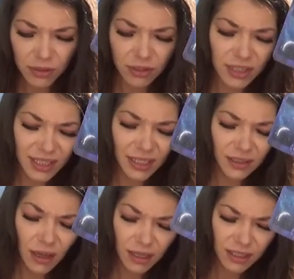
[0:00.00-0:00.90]
and you're just
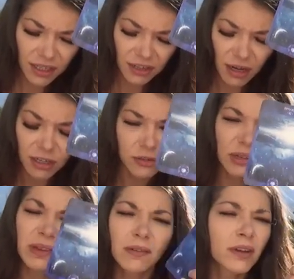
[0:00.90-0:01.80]
exhausted, you're not
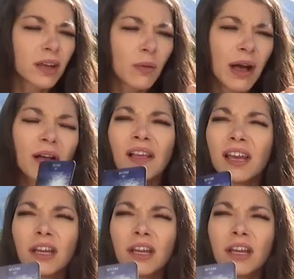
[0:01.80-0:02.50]
dreaming very well,